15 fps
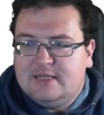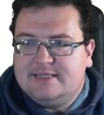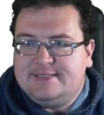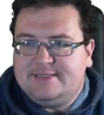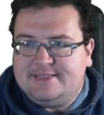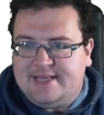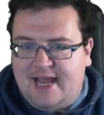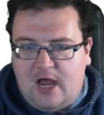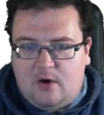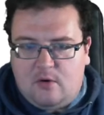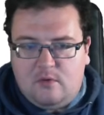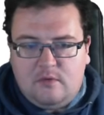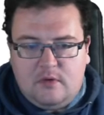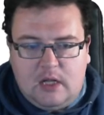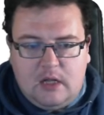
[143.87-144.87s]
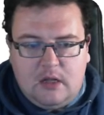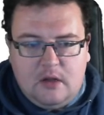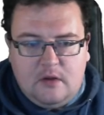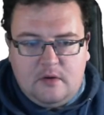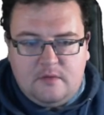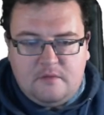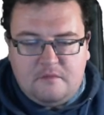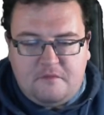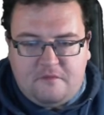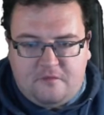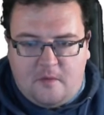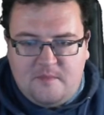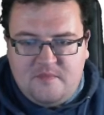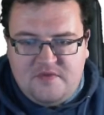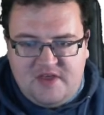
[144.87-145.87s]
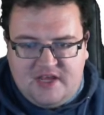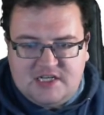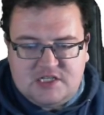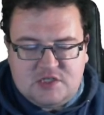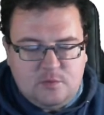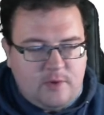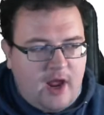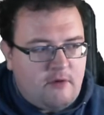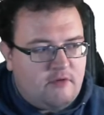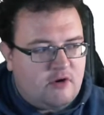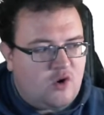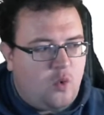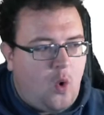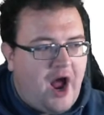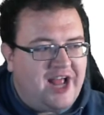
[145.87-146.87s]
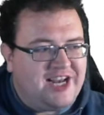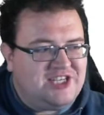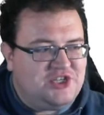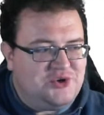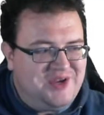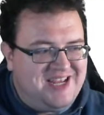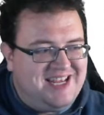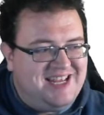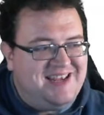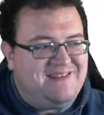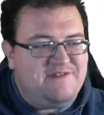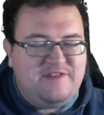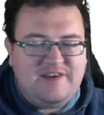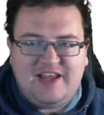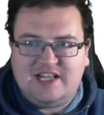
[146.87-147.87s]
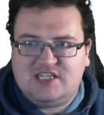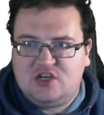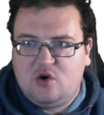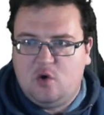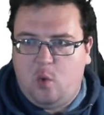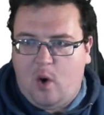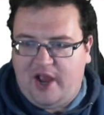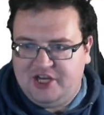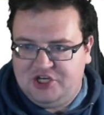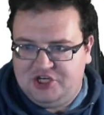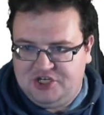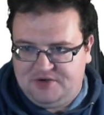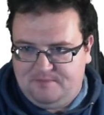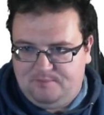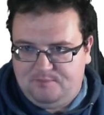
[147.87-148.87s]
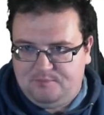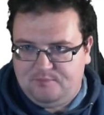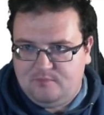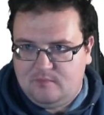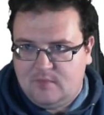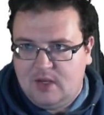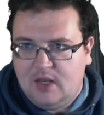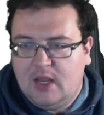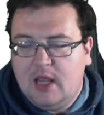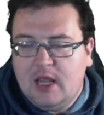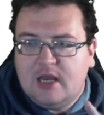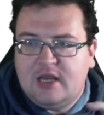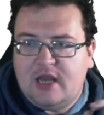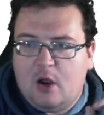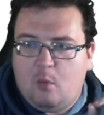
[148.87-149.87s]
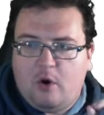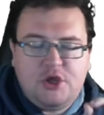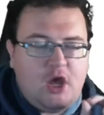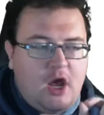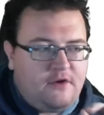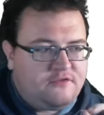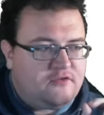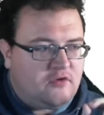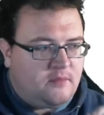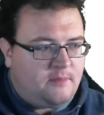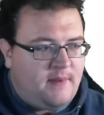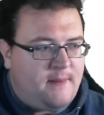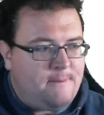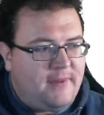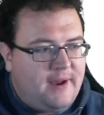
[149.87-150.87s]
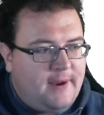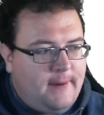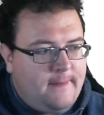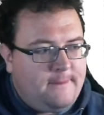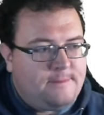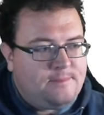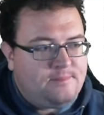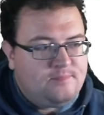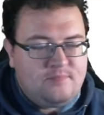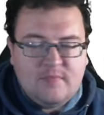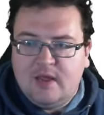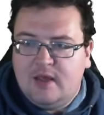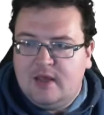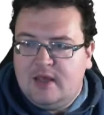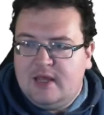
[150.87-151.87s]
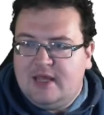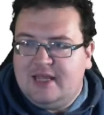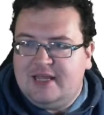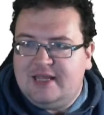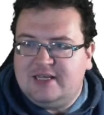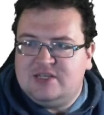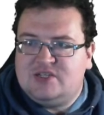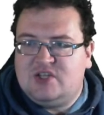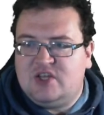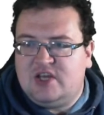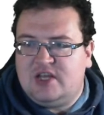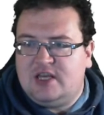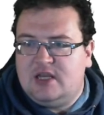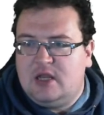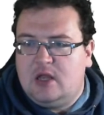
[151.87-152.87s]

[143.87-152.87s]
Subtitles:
Now, from this, we are required to give its equation. Now, what you have to remember is that